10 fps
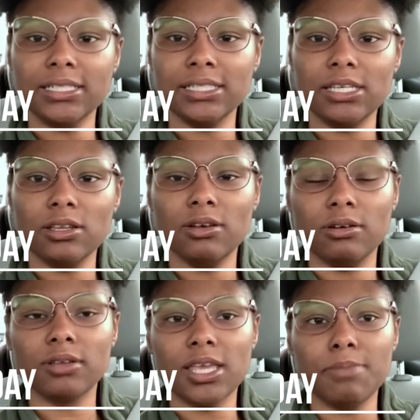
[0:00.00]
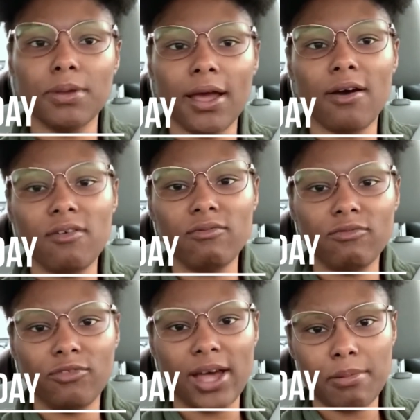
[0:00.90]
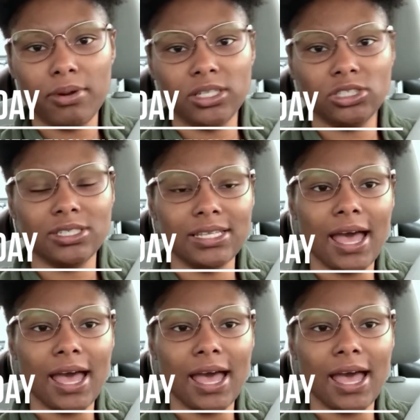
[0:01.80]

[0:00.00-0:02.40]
Continue to keep your vibrations